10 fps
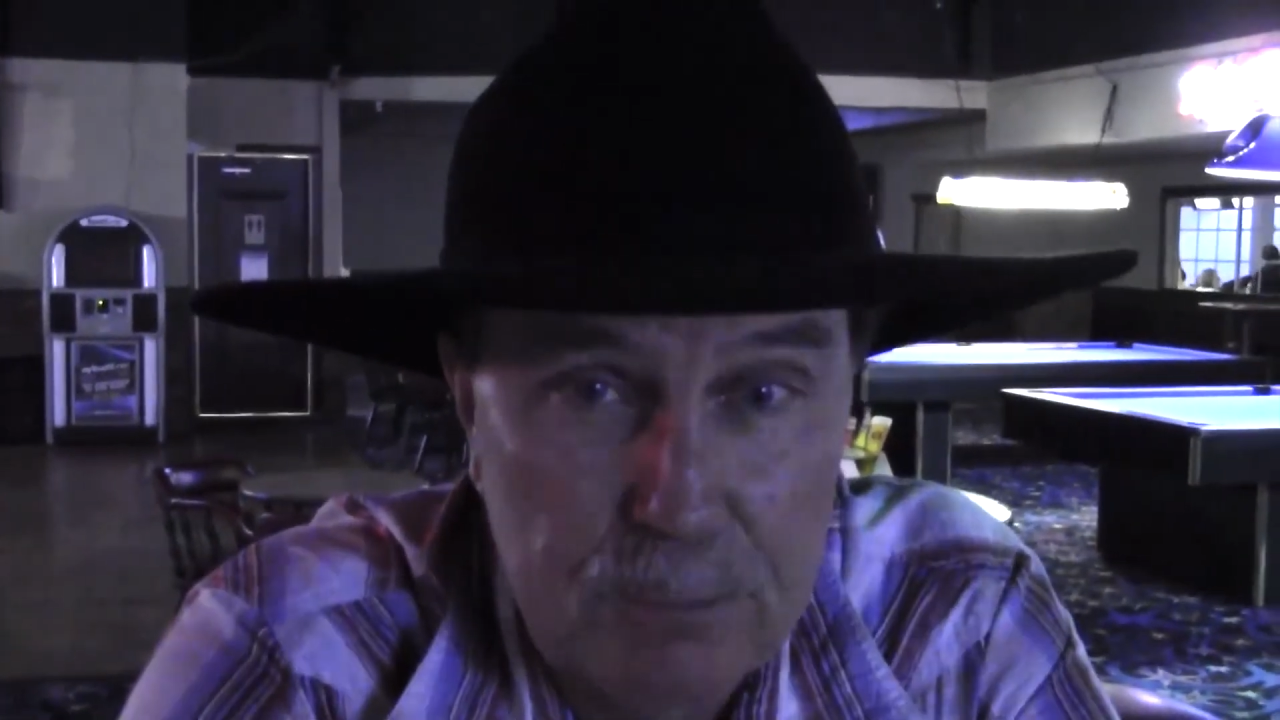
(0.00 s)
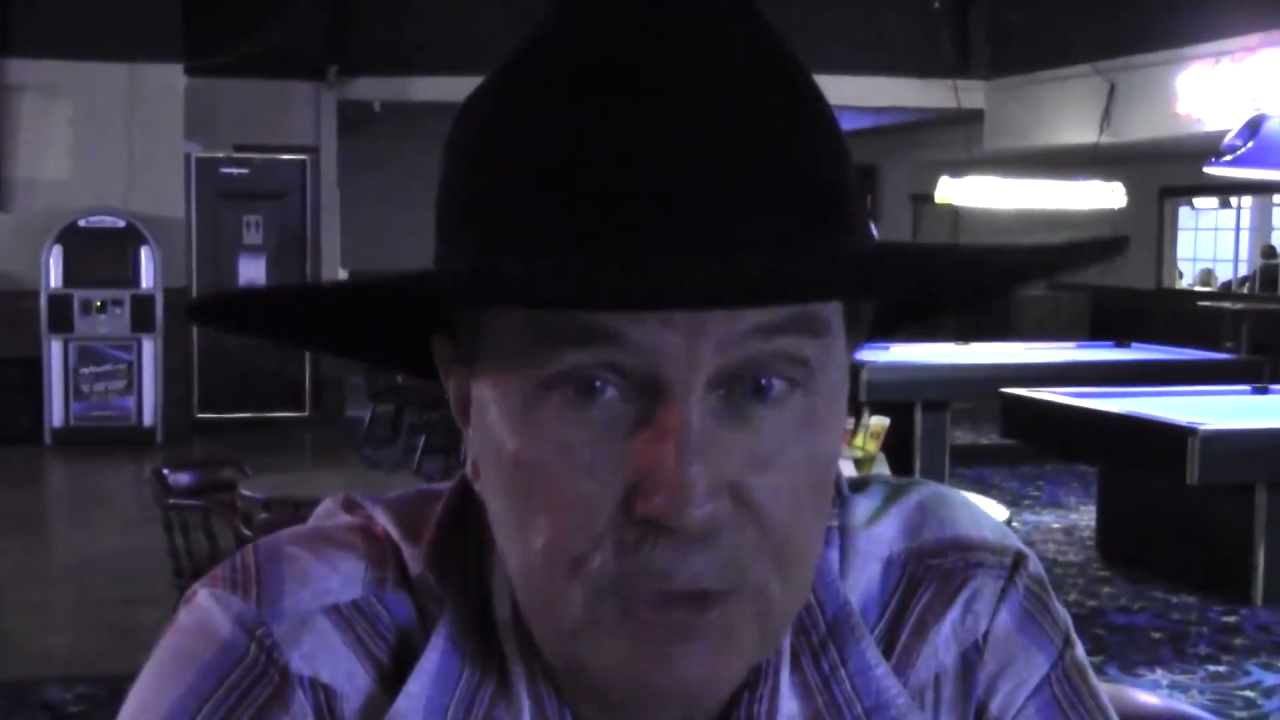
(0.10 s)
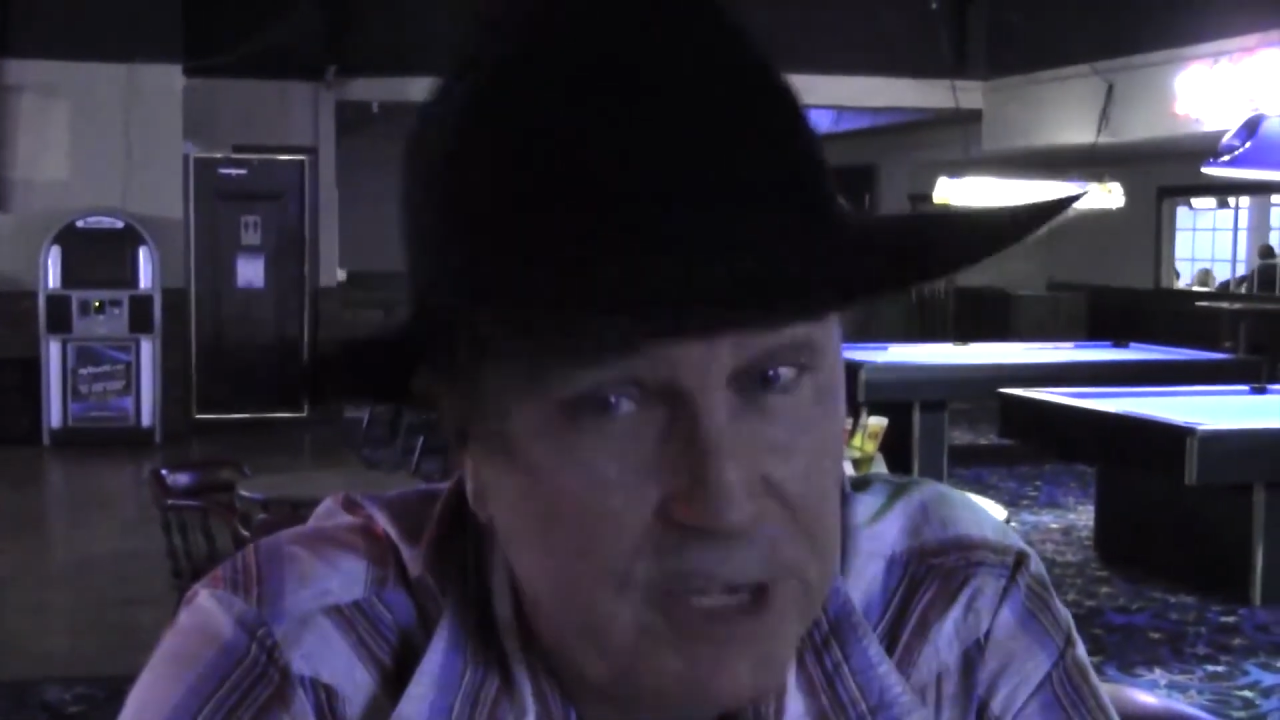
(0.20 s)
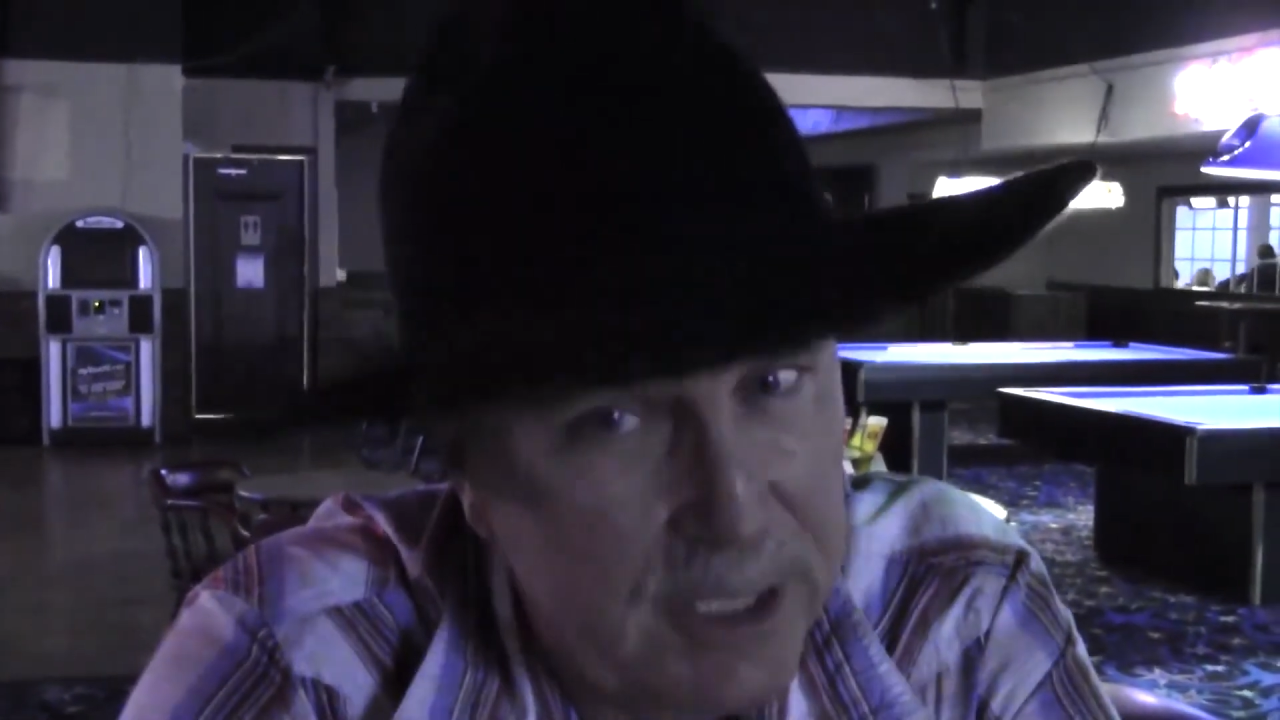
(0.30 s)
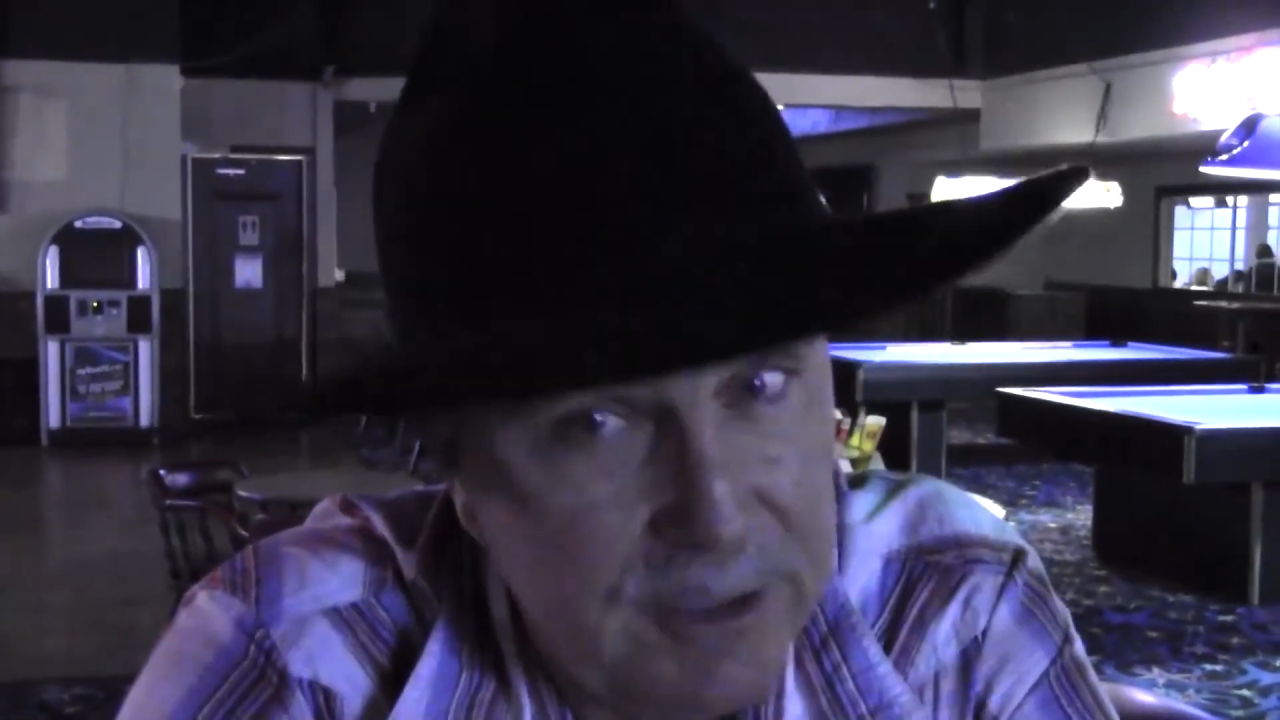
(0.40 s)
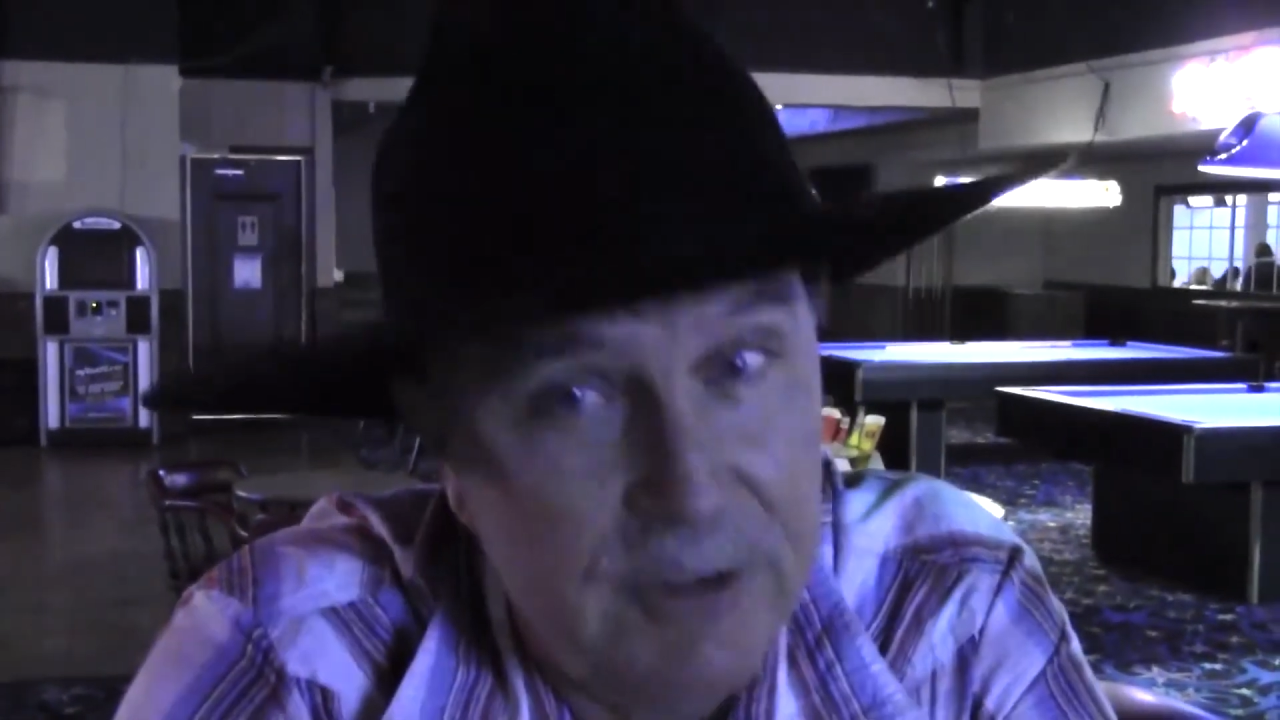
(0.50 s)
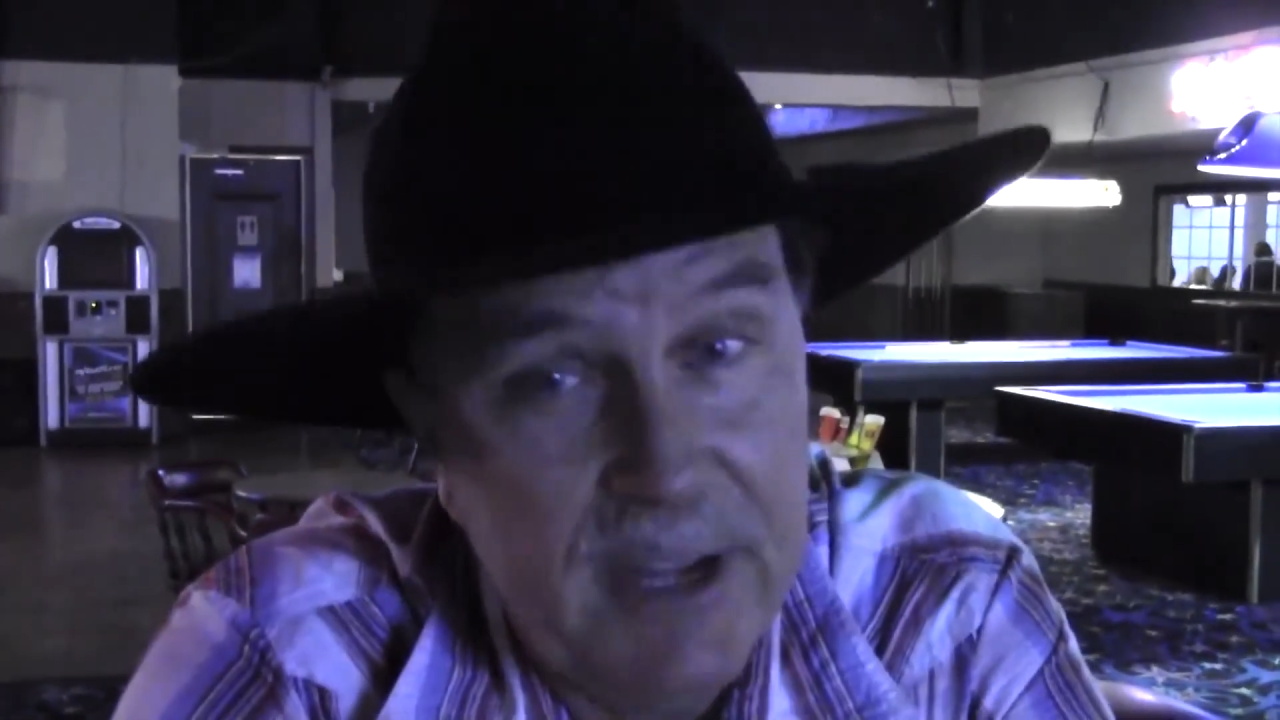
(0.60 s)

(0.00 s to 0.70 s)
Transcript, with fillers: protecting the